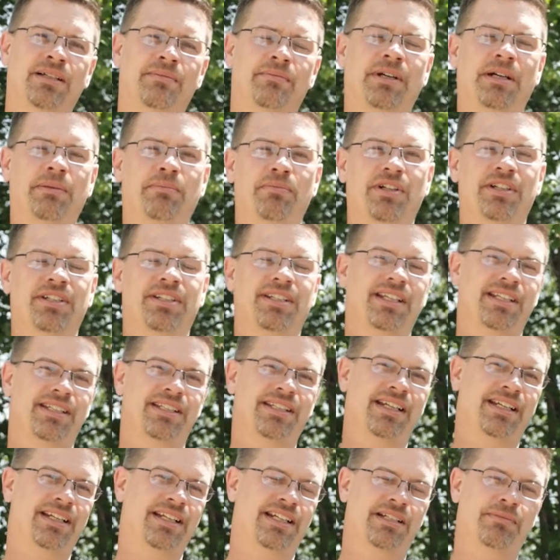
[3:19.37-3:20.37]
my
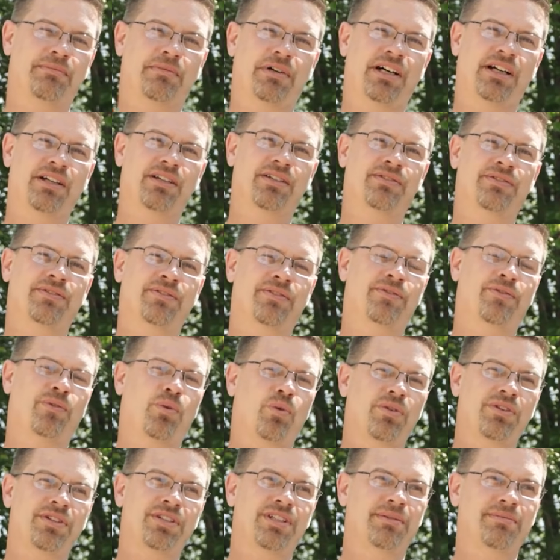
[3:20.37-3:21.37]
briskets in a Kamado
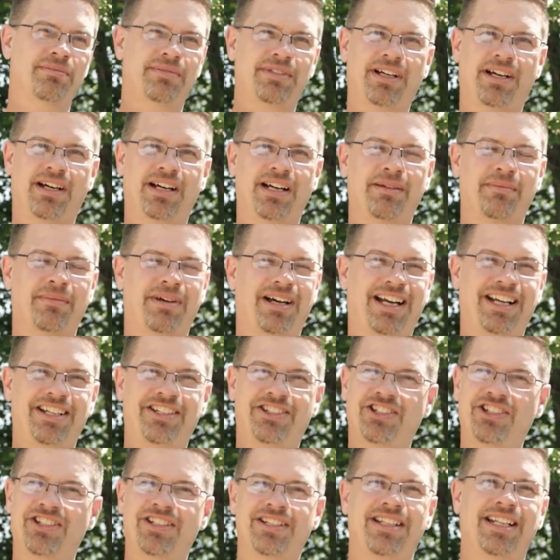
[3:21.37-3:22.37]
for some time. I
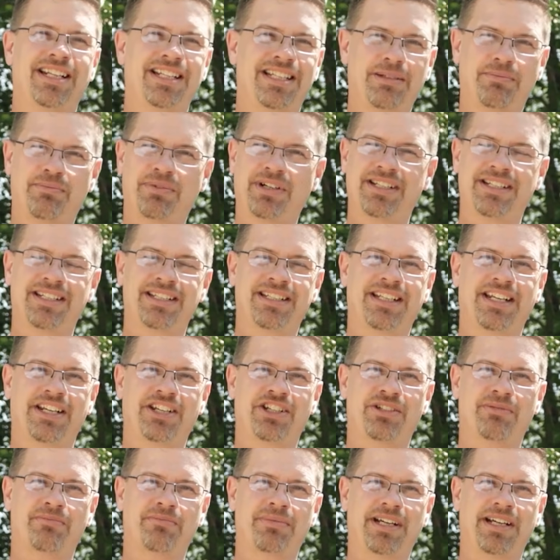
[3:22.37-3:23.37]
just like the
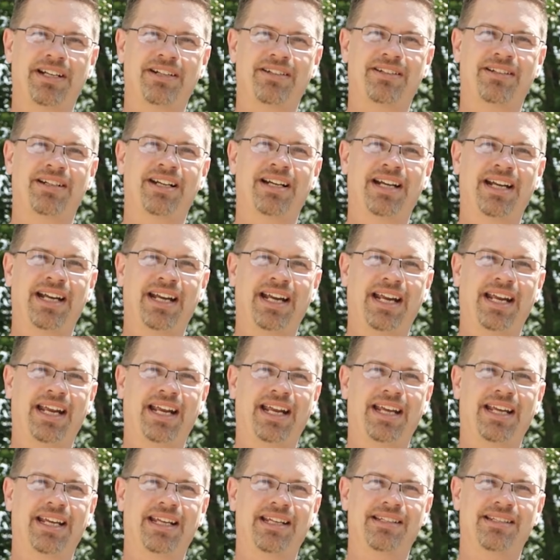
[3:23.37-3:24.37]
presentation better,
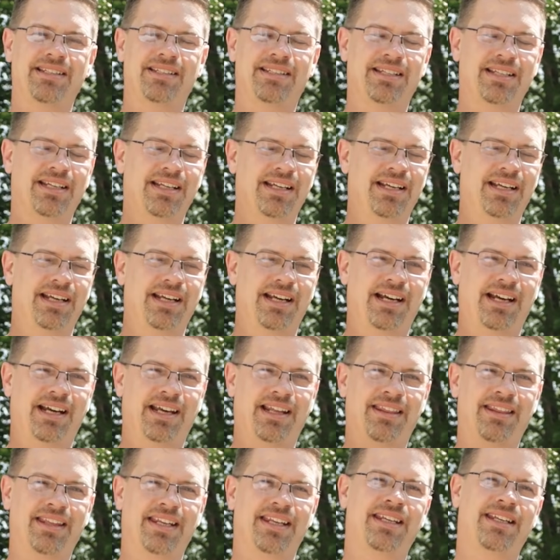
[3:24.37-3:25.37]
and I
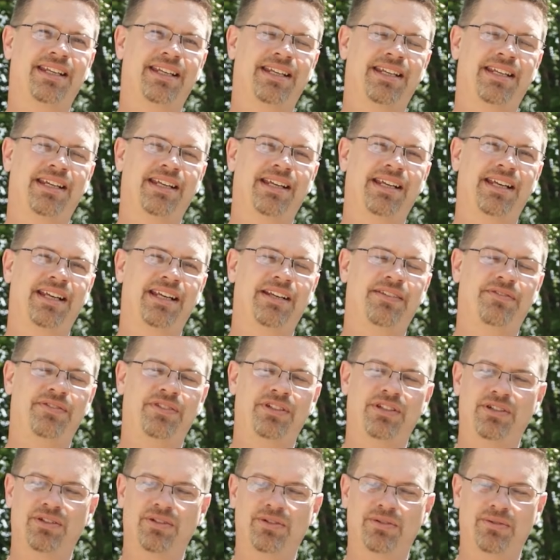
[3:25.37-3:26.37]
think if
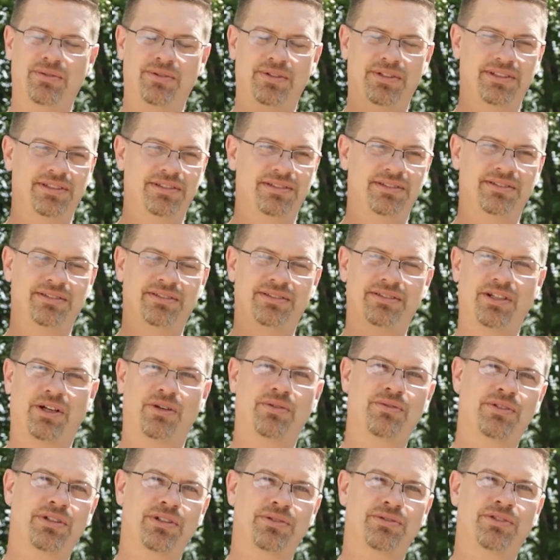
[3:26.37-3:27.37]
you
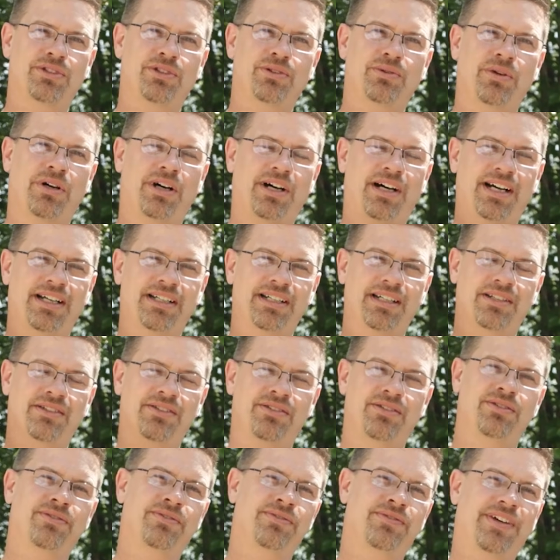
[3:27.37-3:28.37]
don't go too hot and
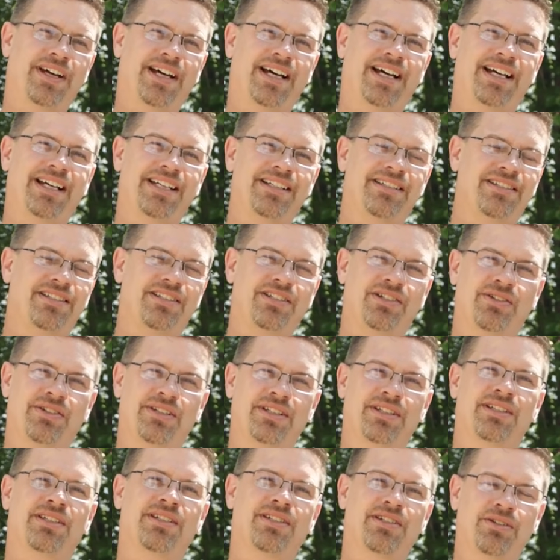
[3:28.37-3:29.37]
too fast, you
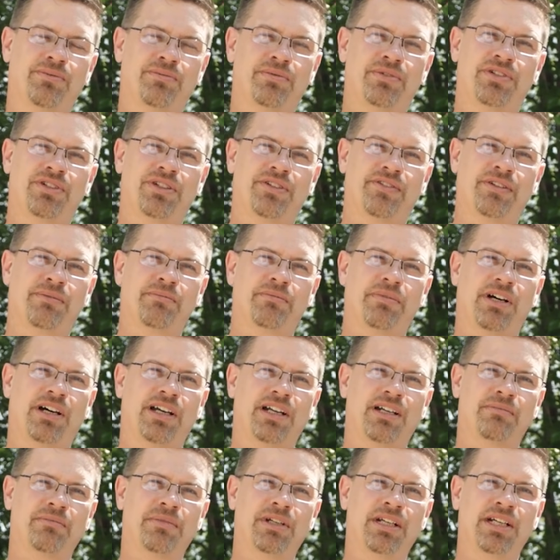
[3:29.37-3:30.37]
can still preserve the
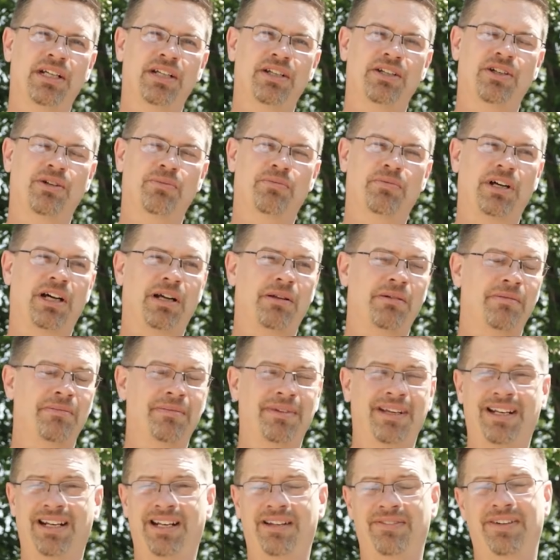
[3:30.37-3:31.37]
bottom, no problem.
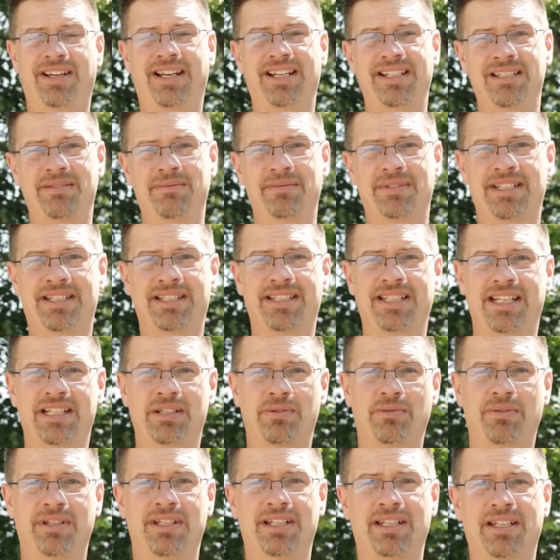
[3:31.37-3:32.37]
And I've had some
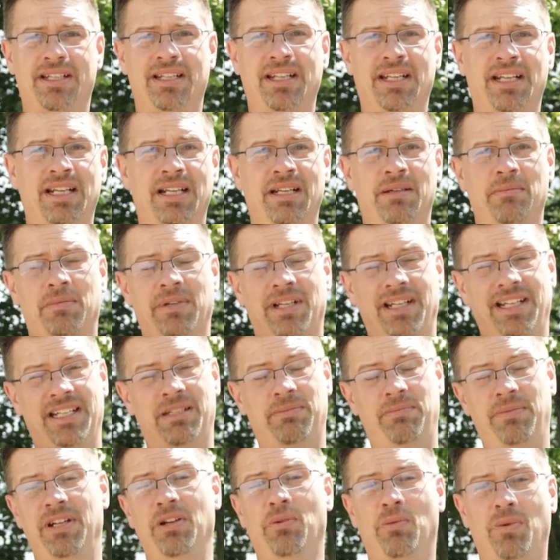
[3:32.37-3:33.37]
success with it, but
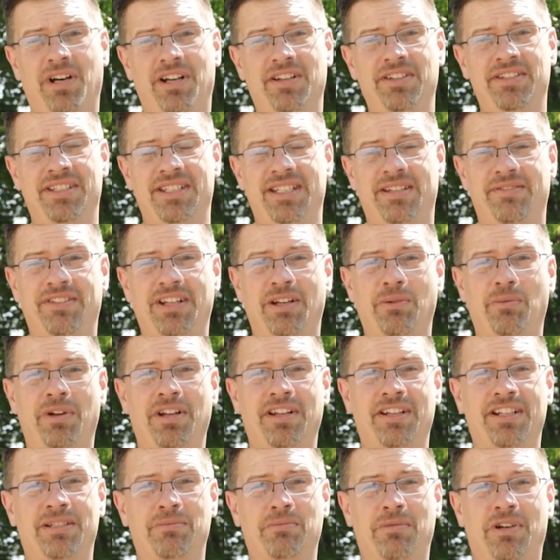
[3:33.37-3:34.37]
it's been a while since I've done one
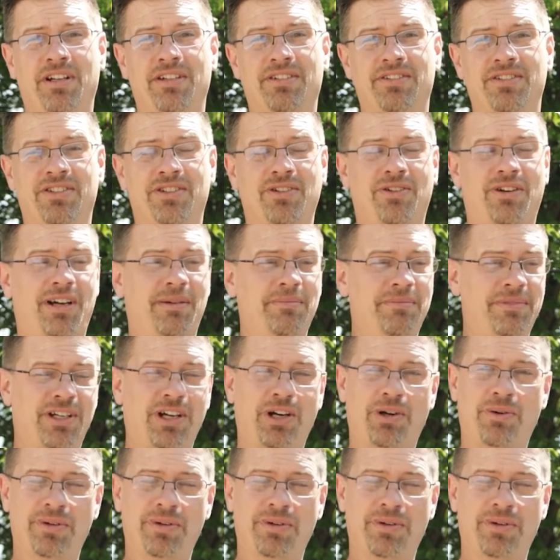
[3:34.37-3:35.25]
on the Kamado, so I'm